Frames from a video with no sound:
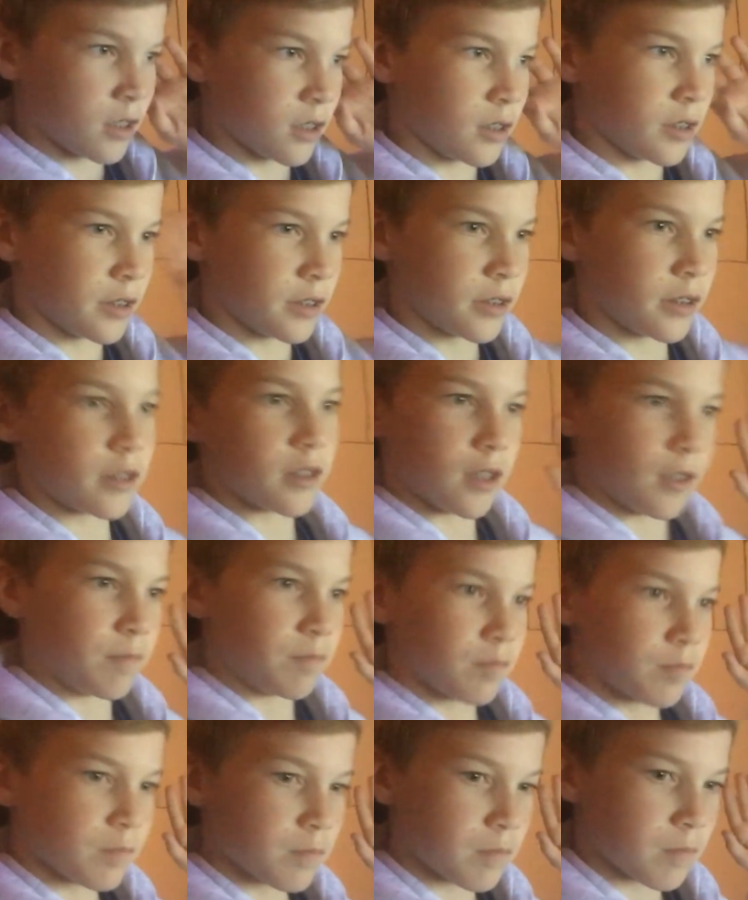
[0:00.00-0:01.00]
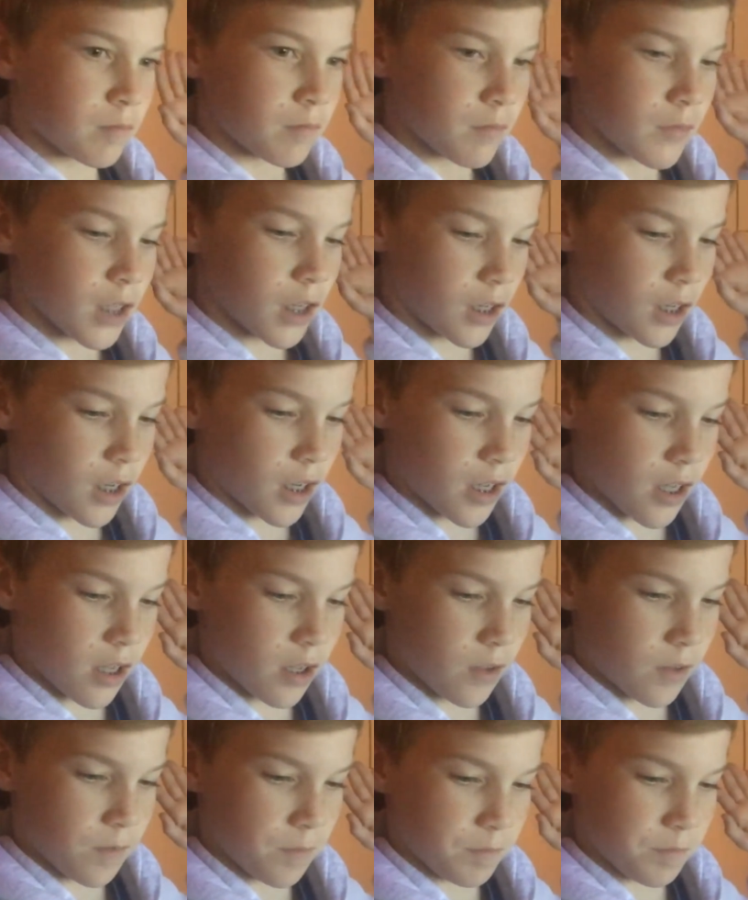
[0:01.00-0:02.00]
And, yeah.
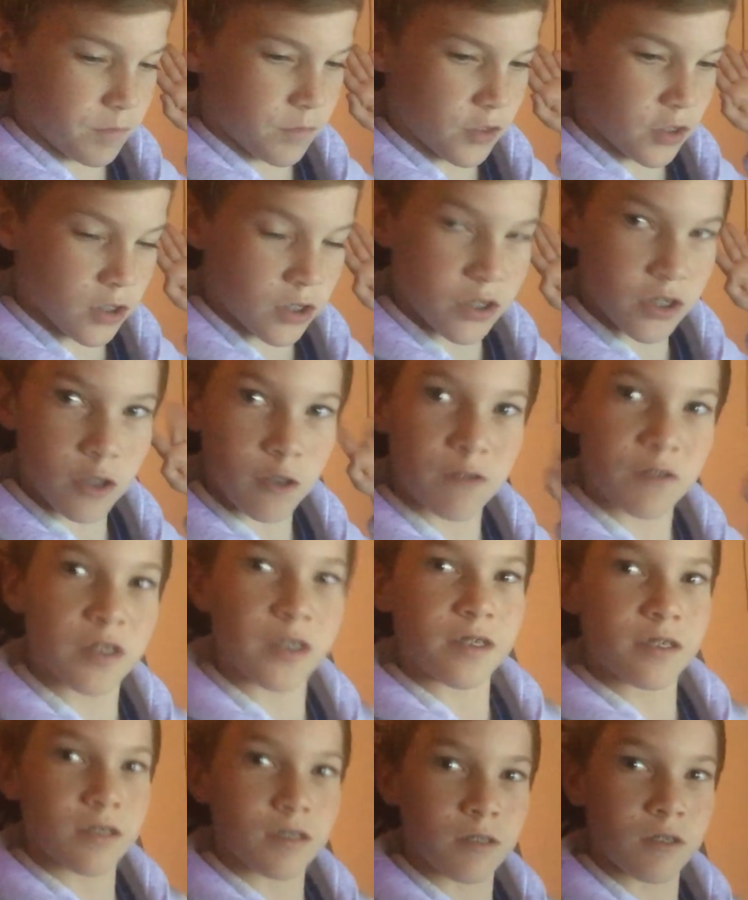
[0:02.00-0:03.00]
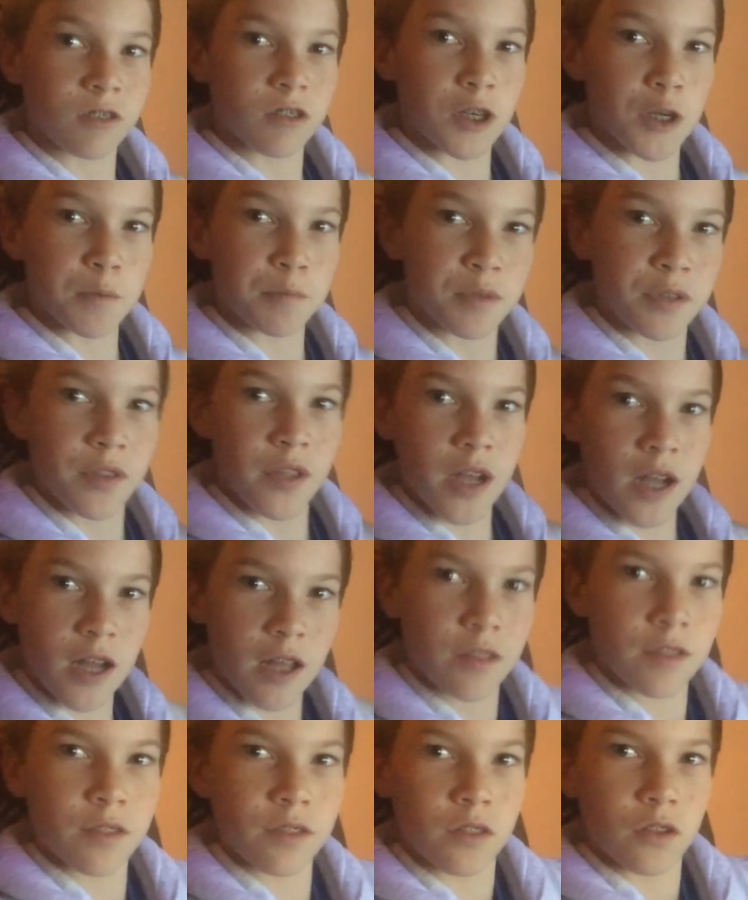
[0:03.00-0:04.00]
Um, just don't forget to subscribe to
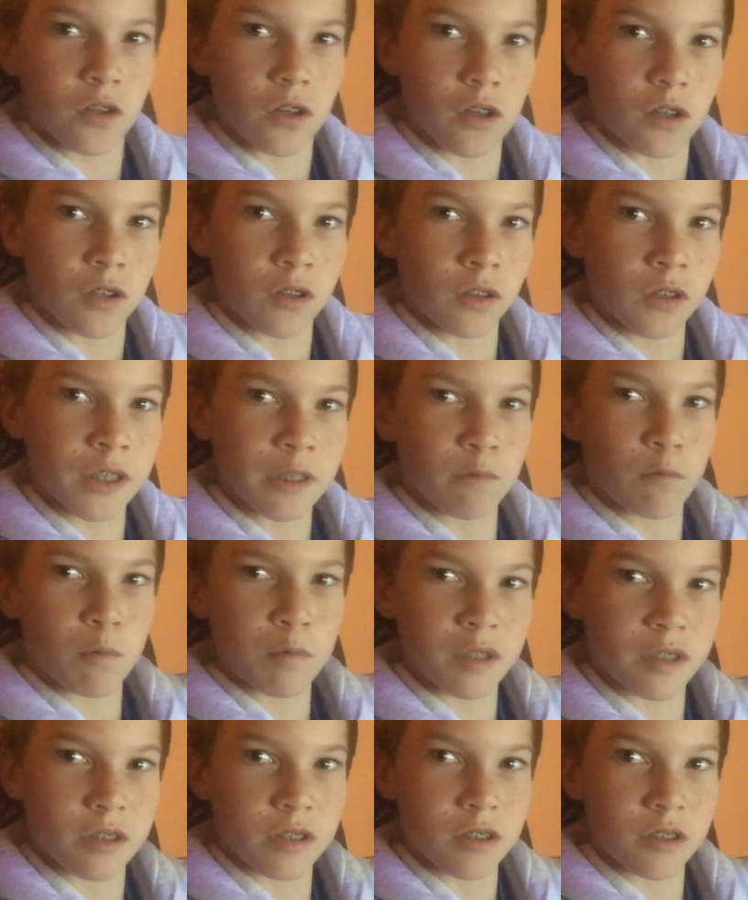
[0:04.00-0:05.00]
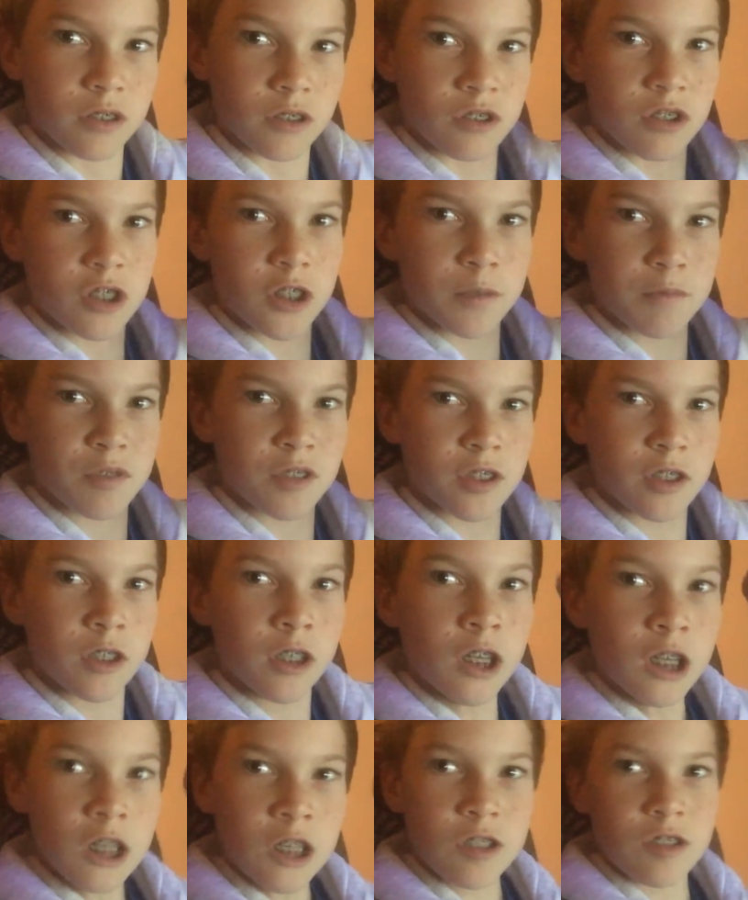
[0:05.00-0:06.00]
that. The link will be in the
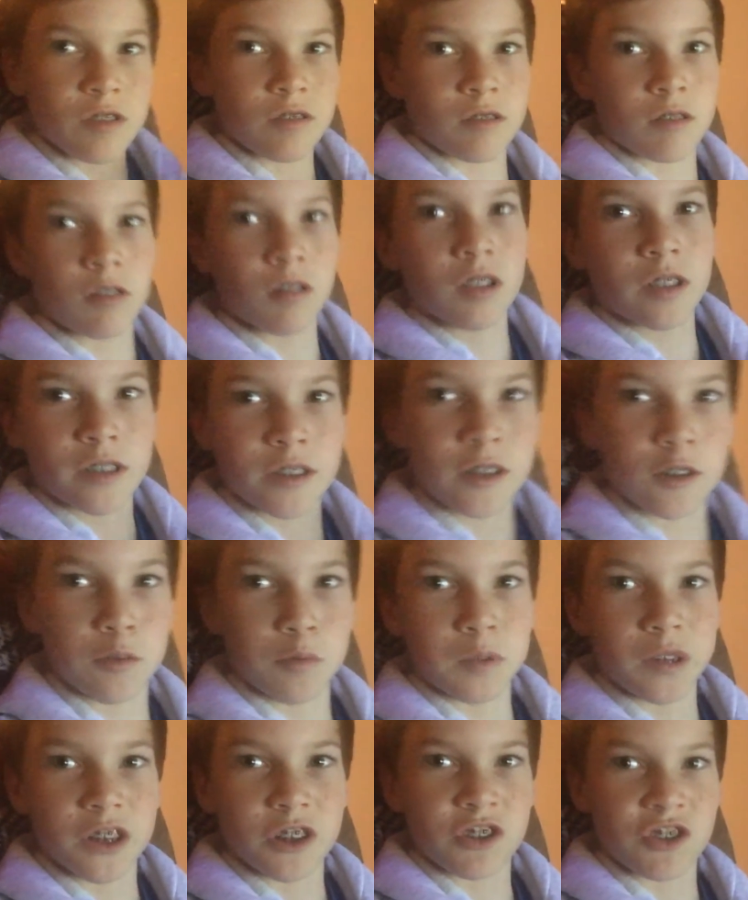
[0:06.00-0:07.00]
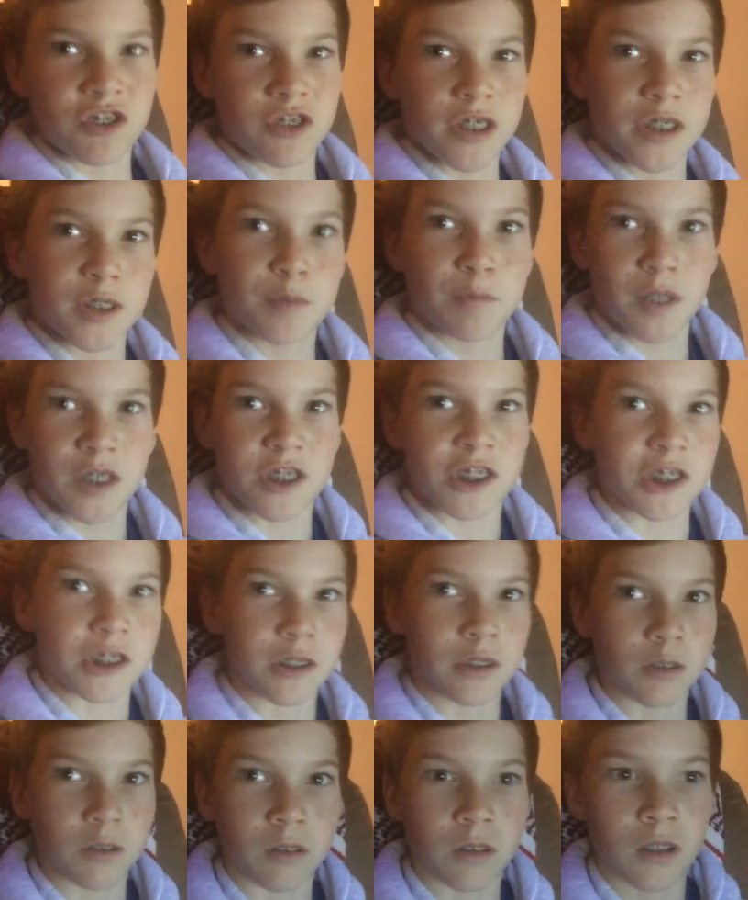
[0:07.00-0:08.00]
description. Just click it, will bring you straight to my
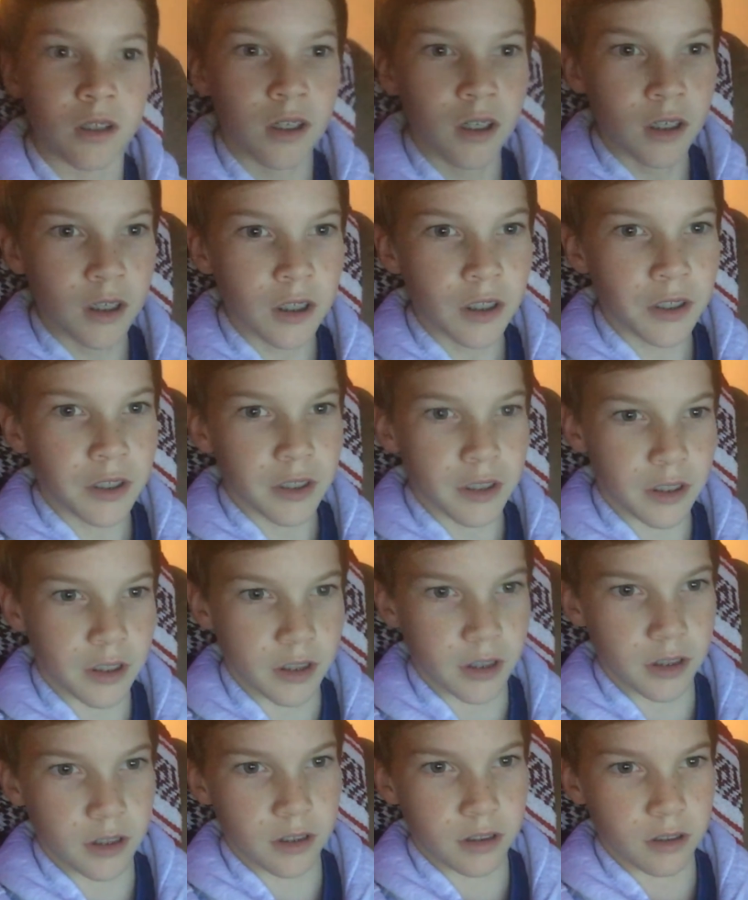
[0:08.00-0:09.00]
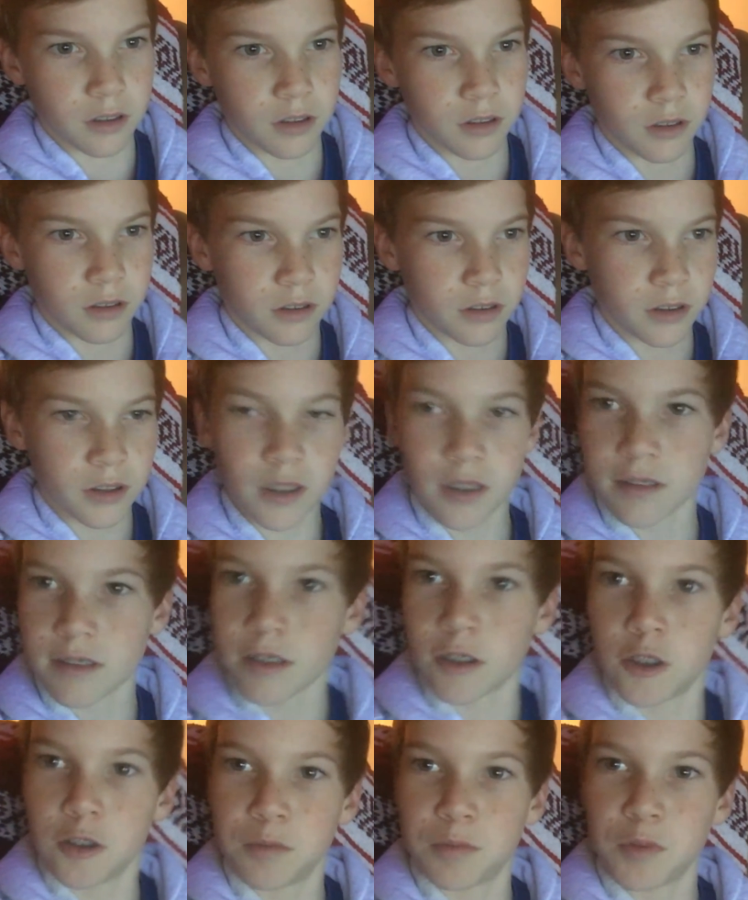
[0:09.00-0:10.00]
channel. And,
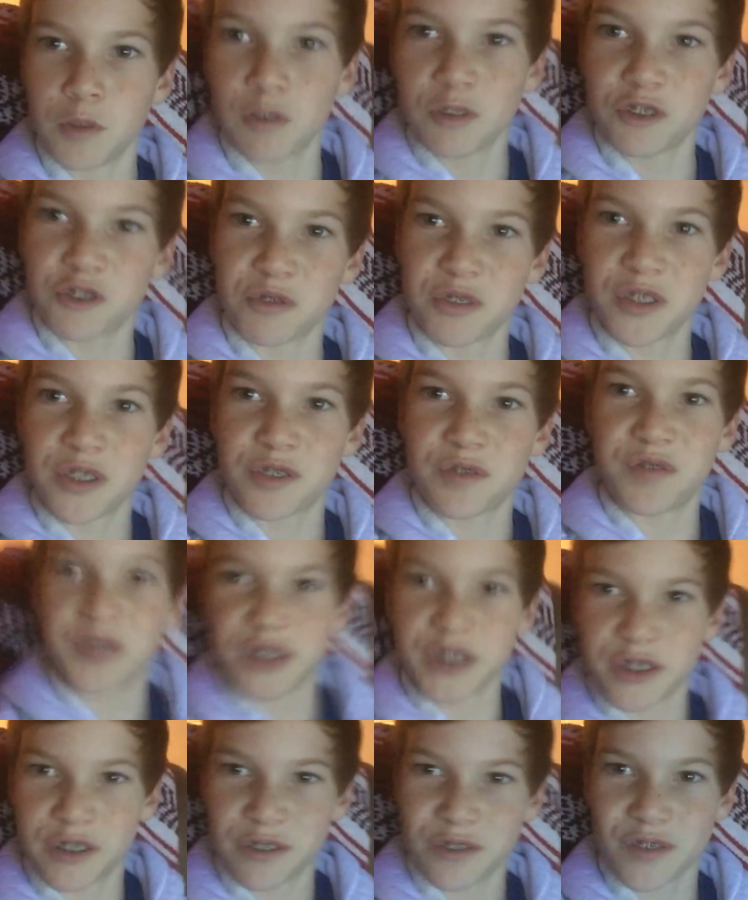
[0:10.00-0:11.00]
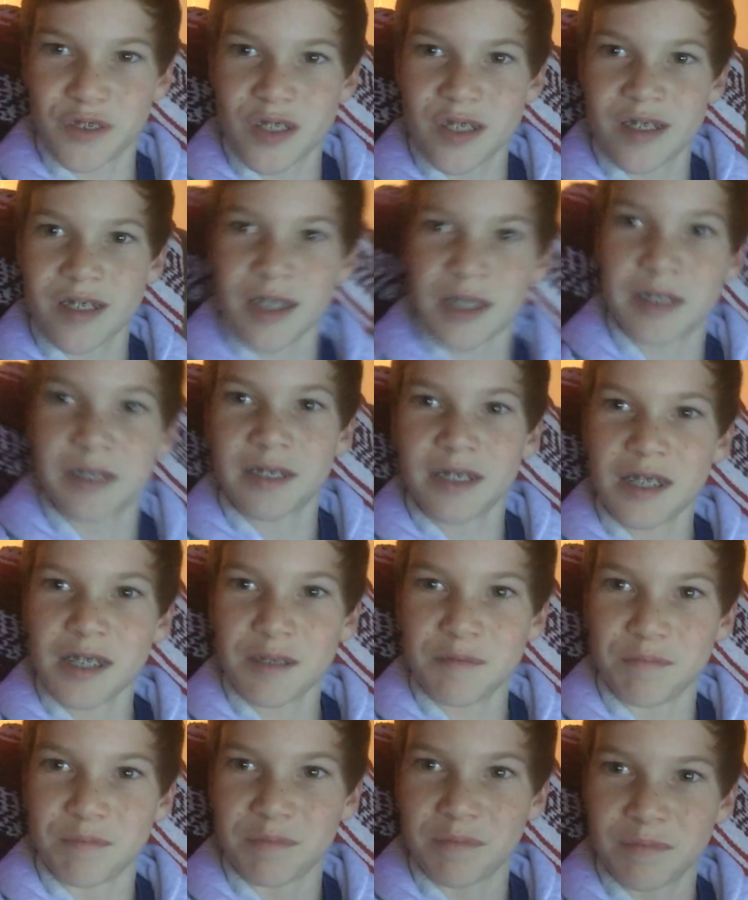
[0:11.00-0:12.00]
yes, I hope you all enjoyed this video for the second
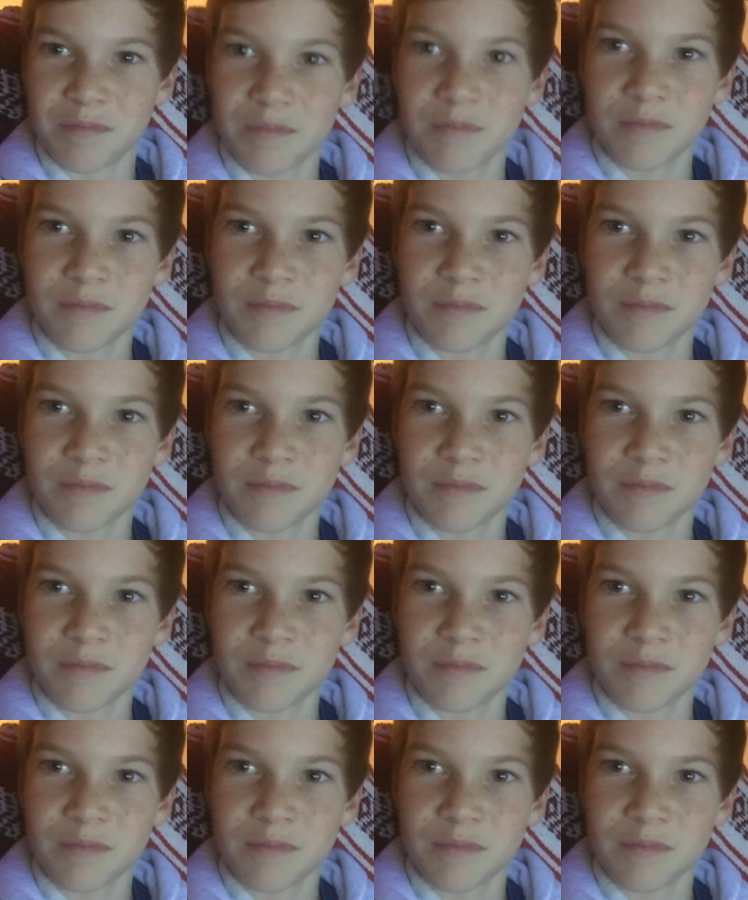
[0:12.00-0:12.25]
time.